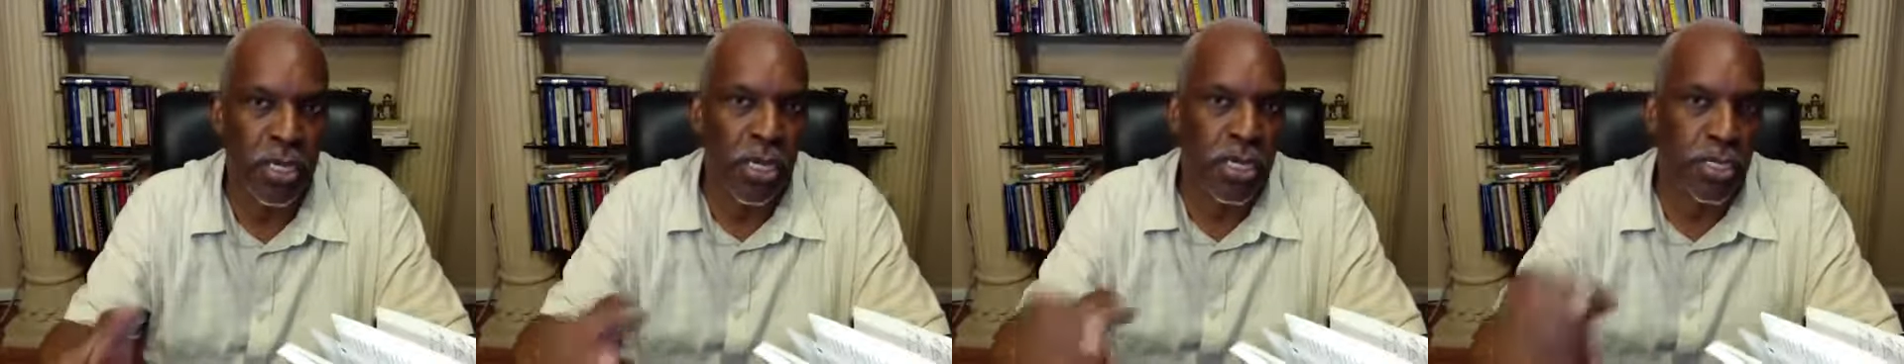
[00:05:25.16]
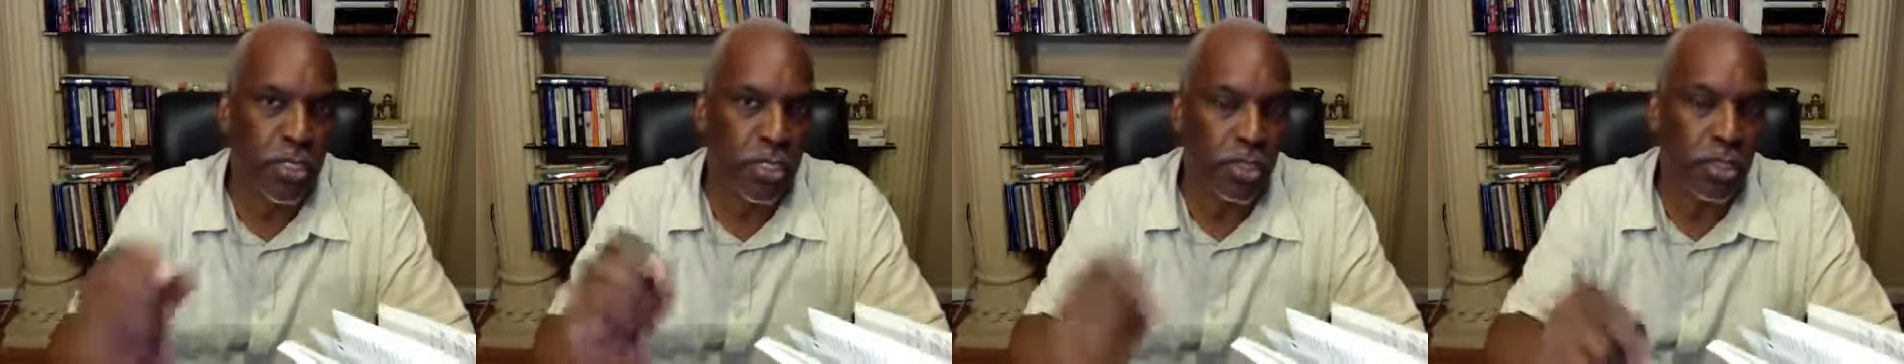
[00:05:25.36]

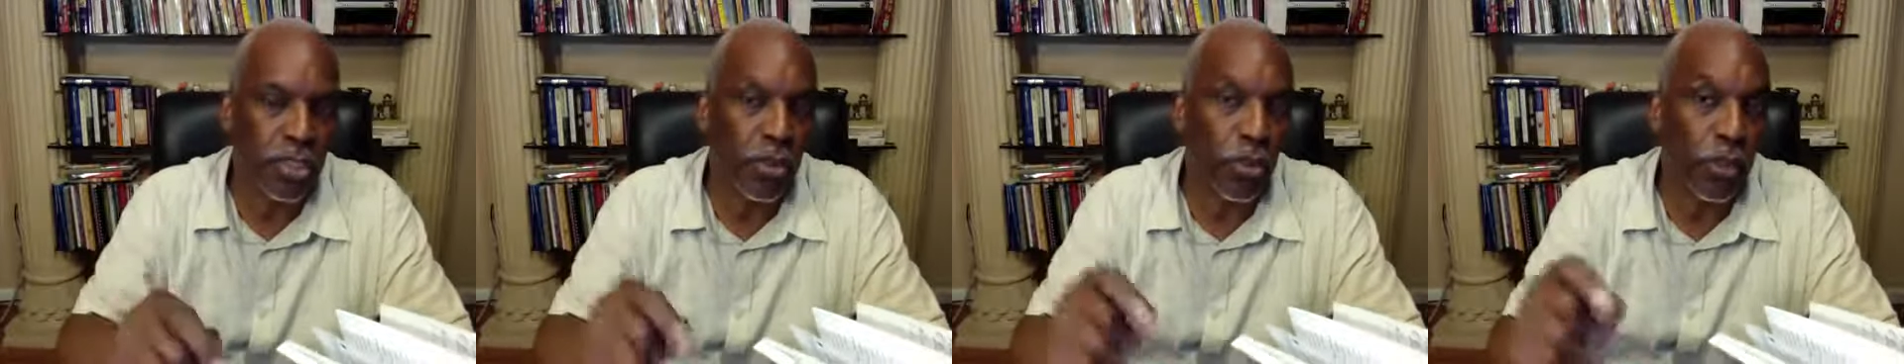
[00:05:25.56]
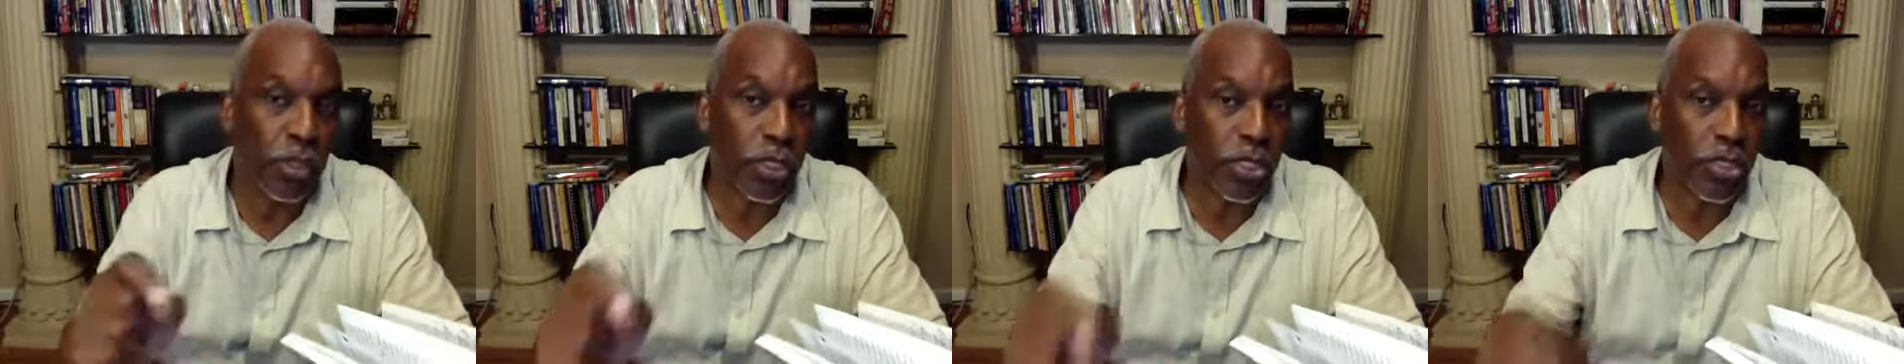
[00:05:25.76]
You're
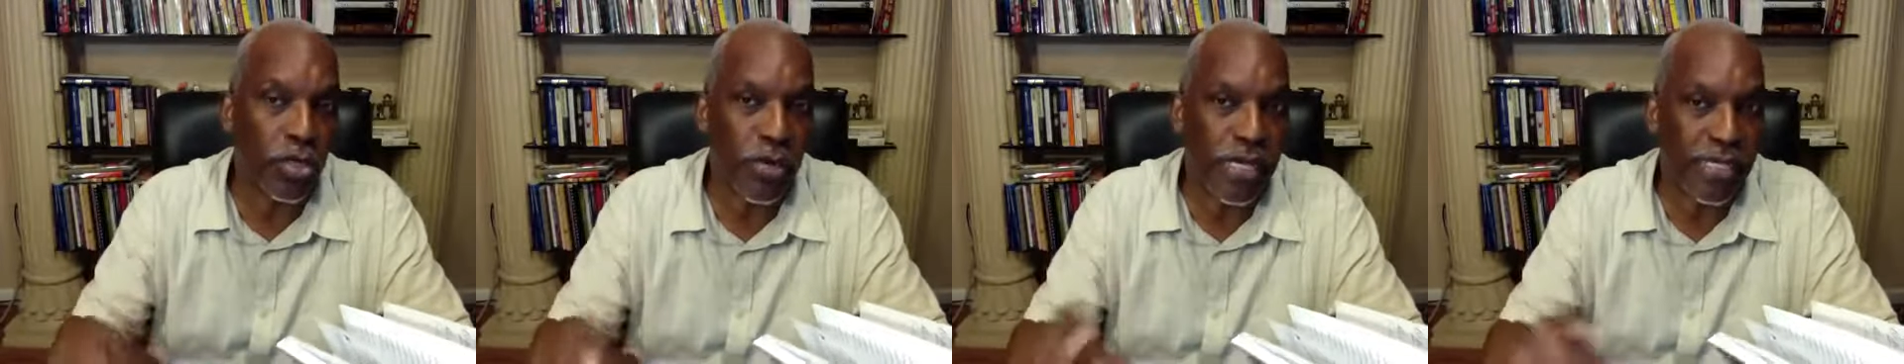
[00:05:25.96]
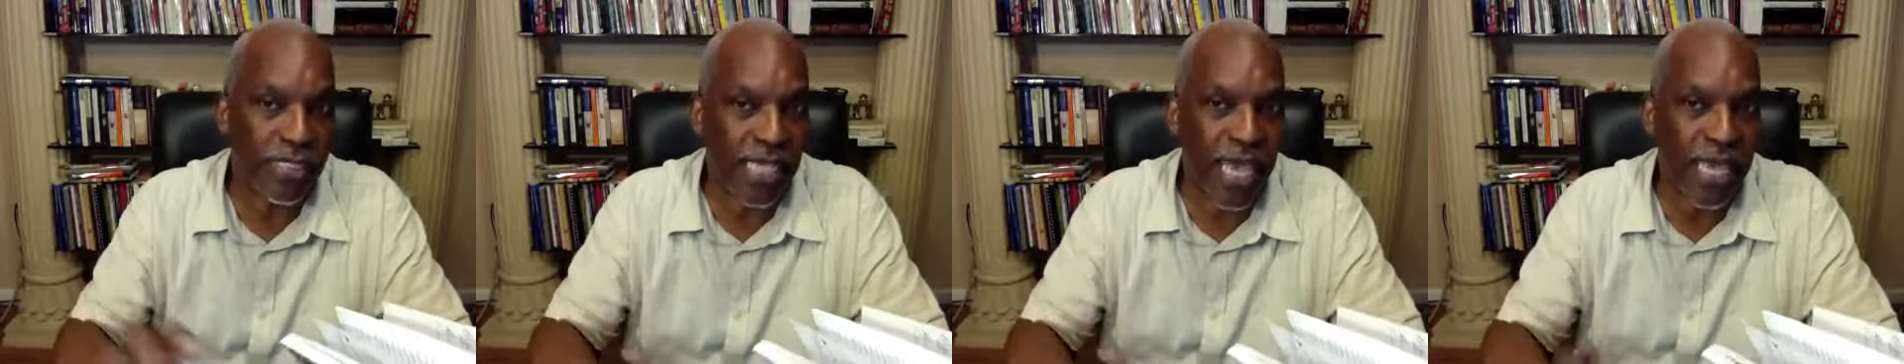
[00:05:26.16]
going to want to
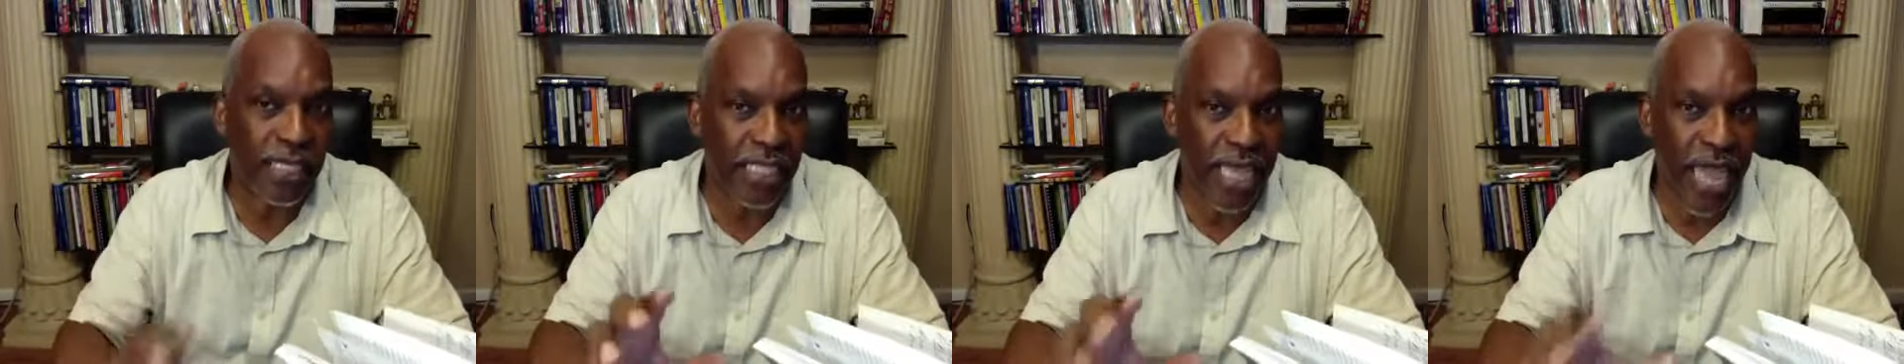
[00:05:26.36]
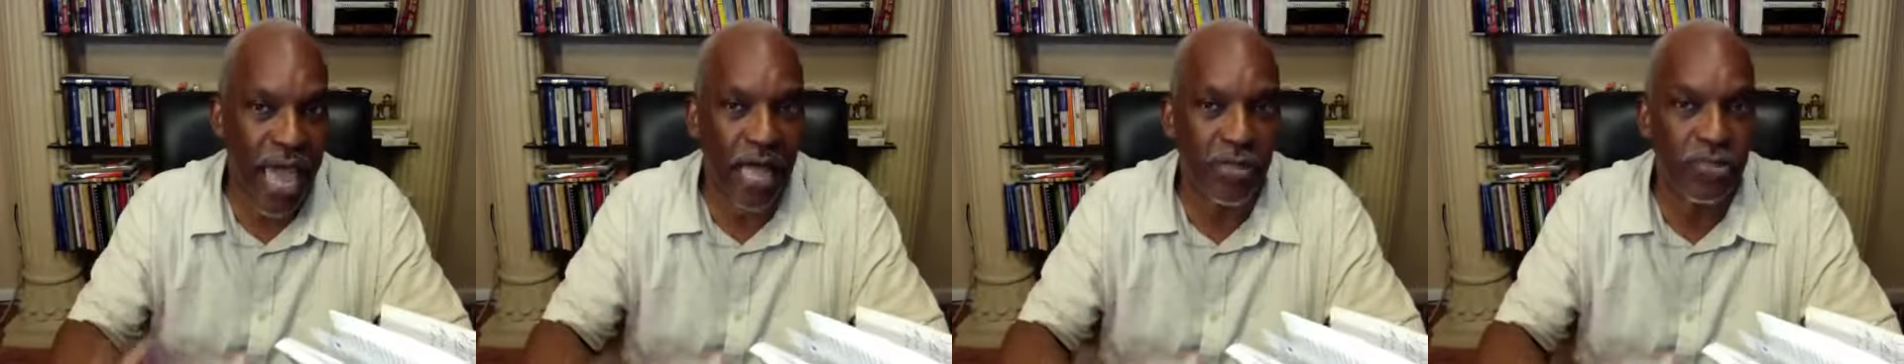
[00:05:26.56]
know
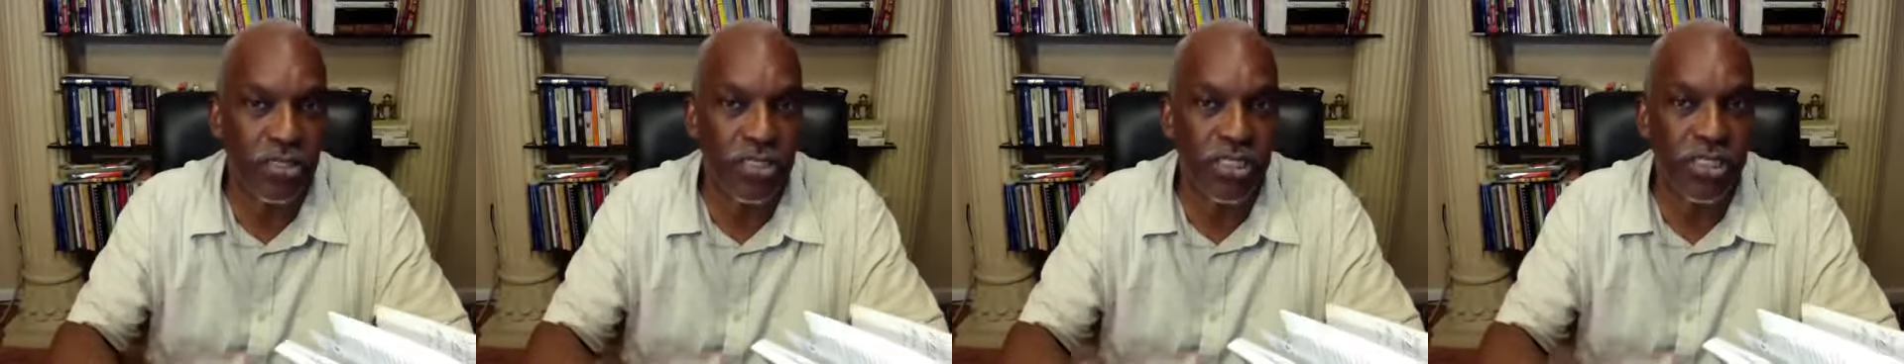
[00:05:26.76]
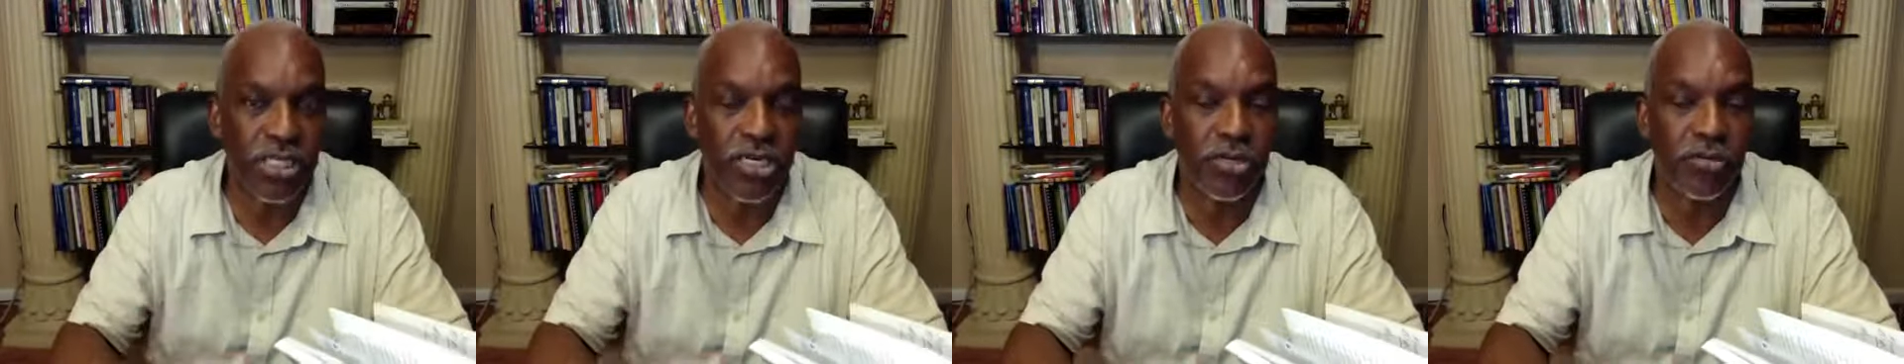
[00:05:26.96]
exactly how
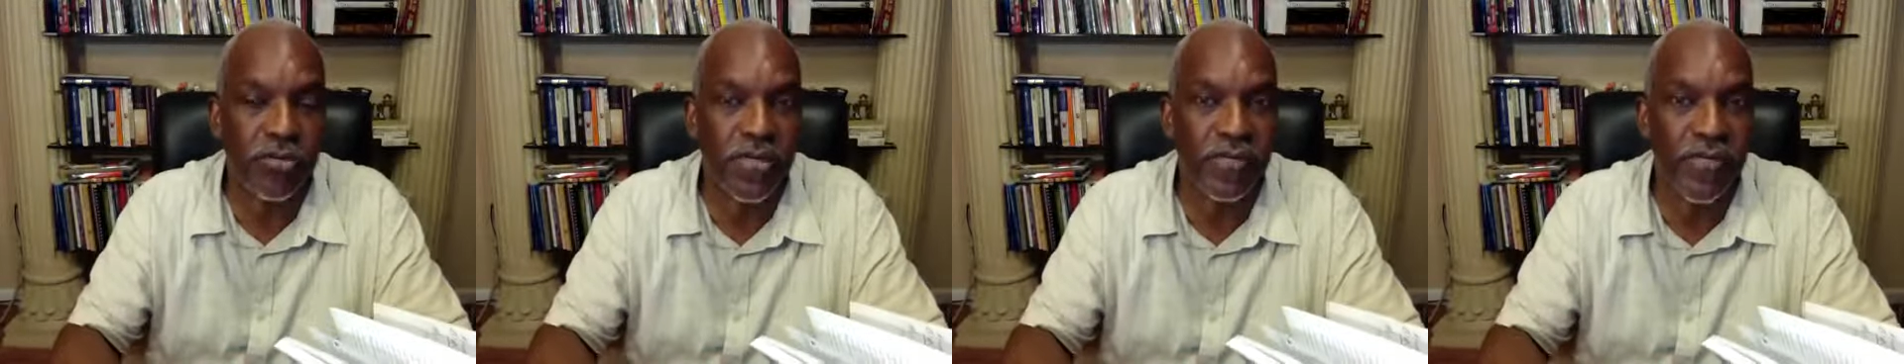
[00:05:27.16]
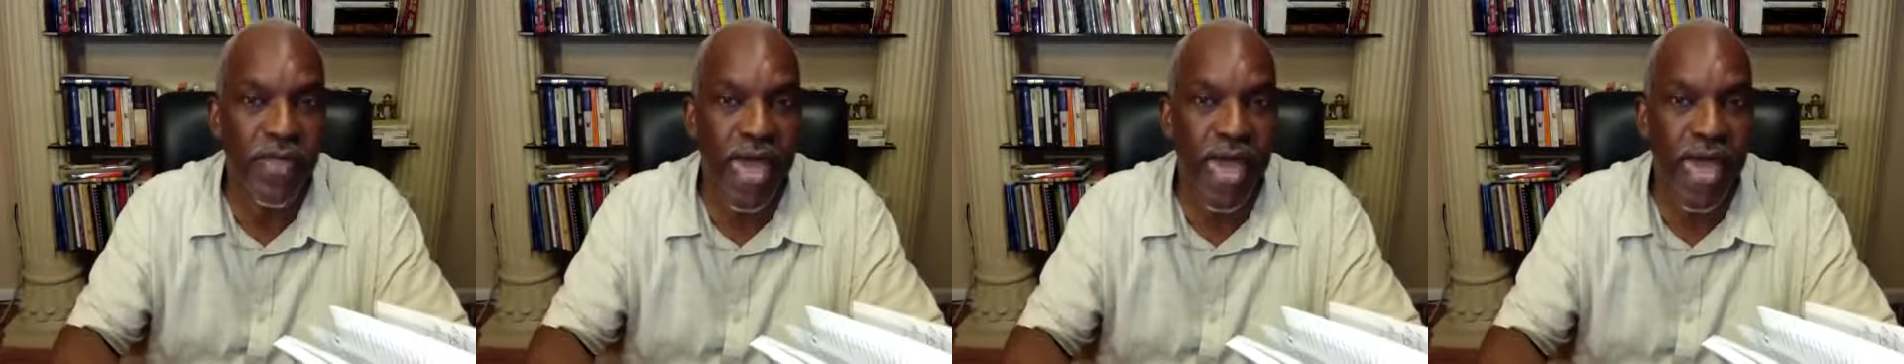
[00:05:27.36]
to deal
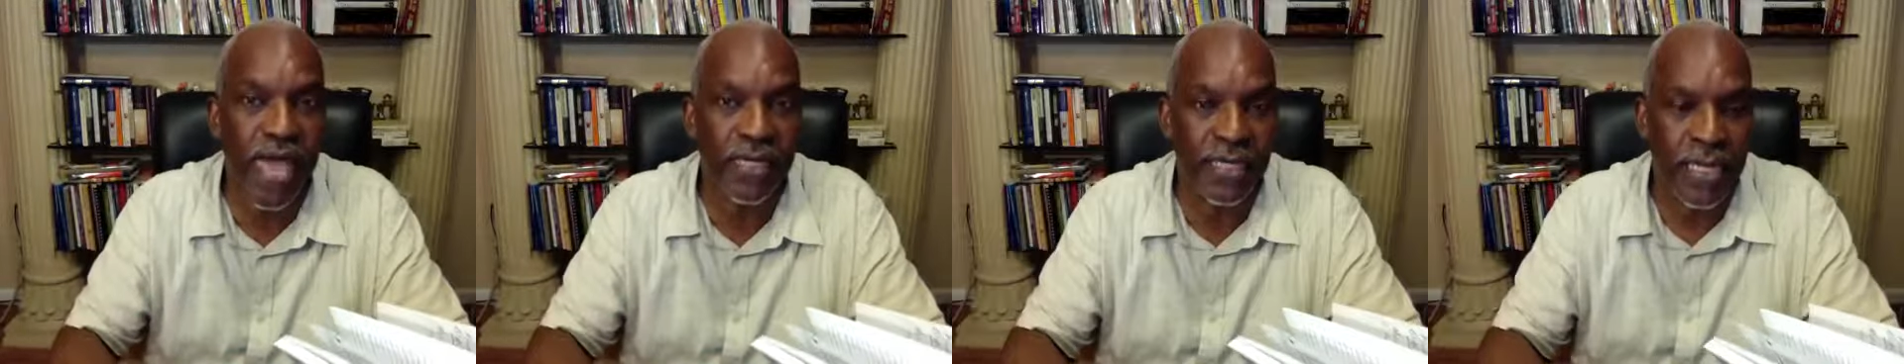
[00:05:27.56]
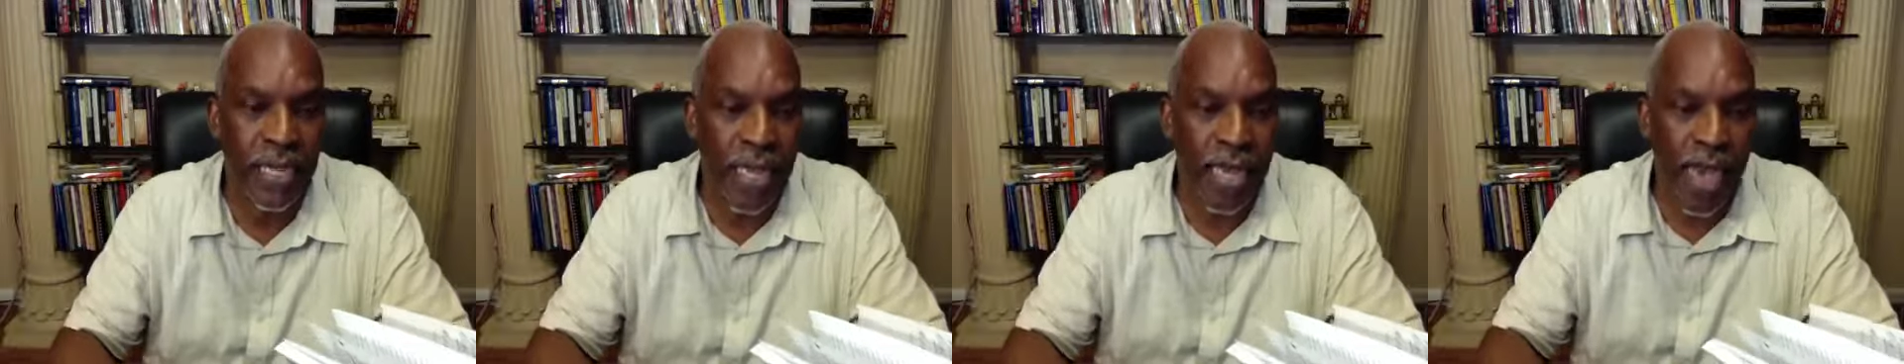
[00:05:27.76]
with that.